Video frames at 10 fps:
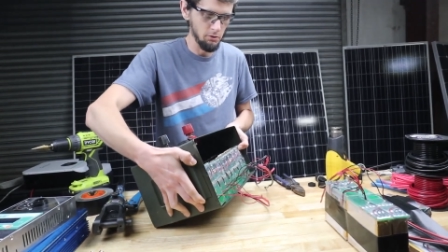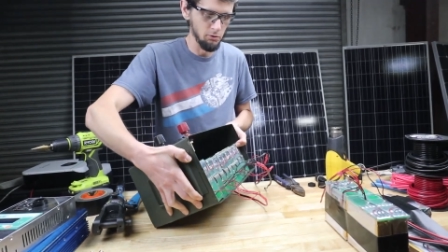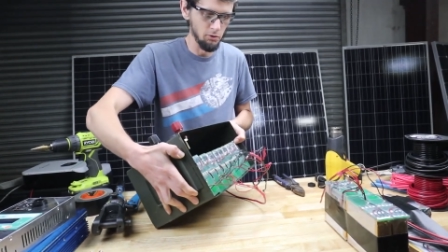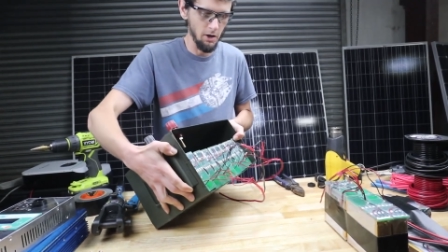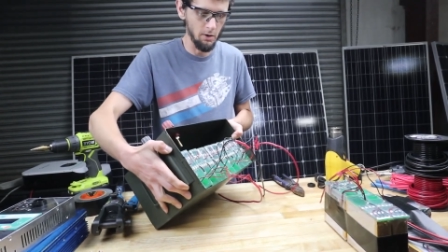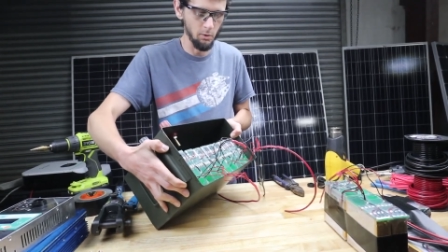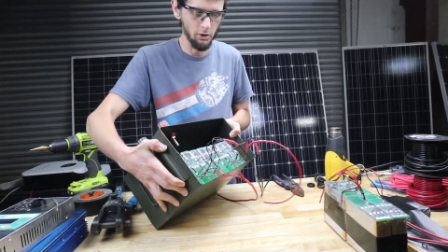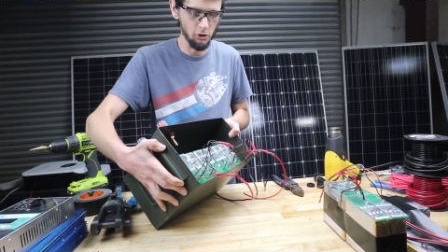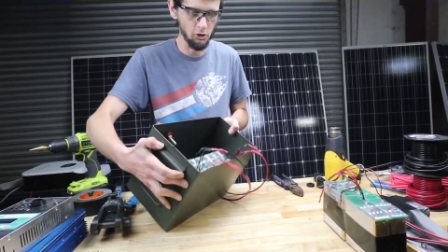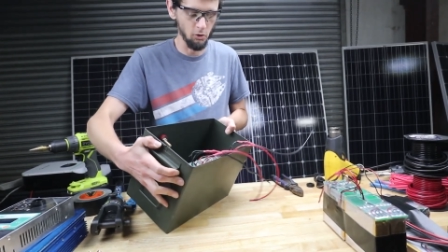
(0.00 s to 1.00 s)
You do not
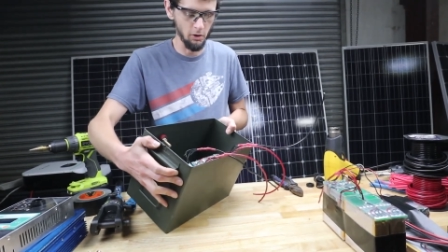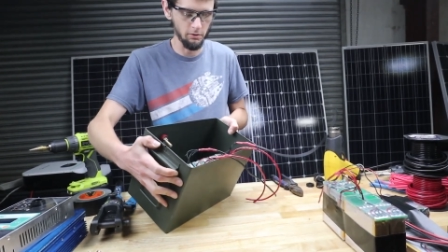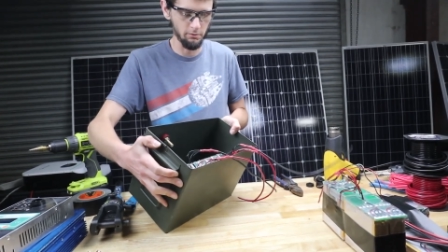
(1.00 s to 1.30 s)
want to,